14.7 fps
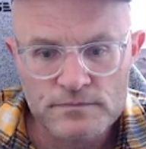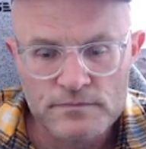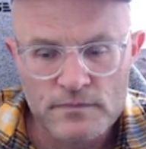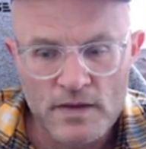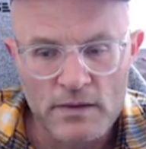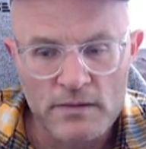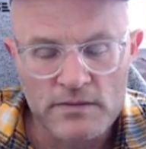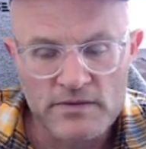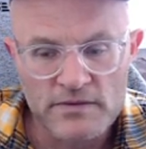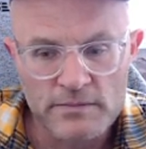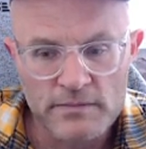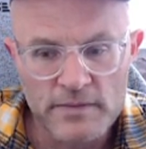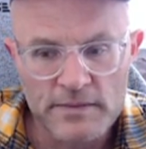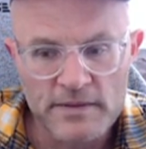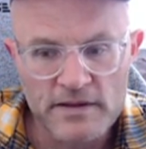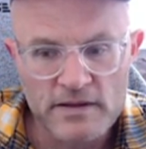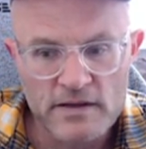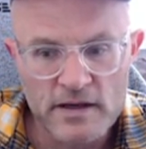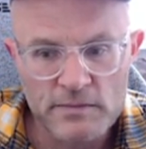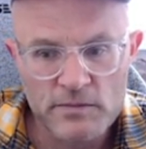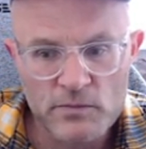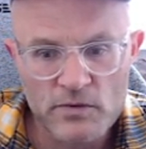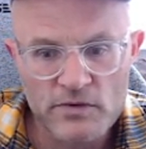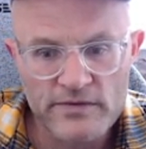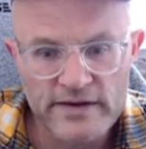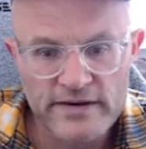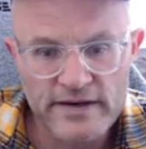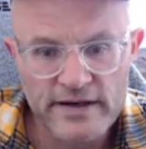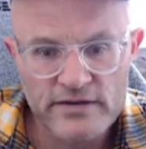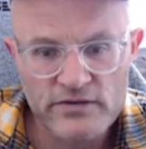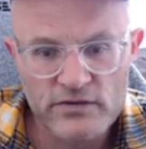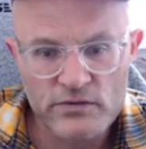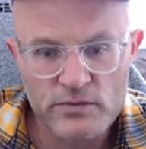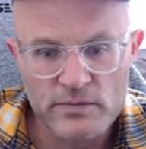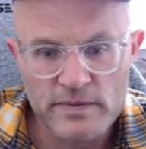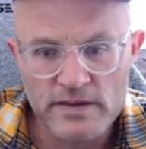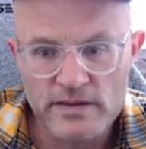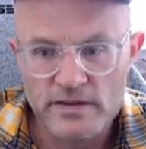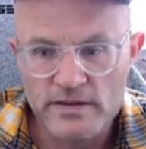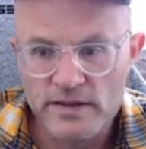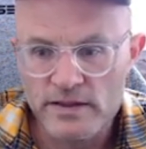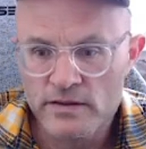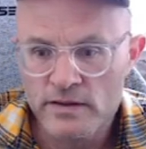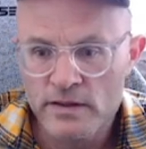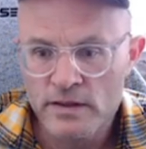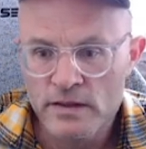Now, maybe a couple more variations would be good here.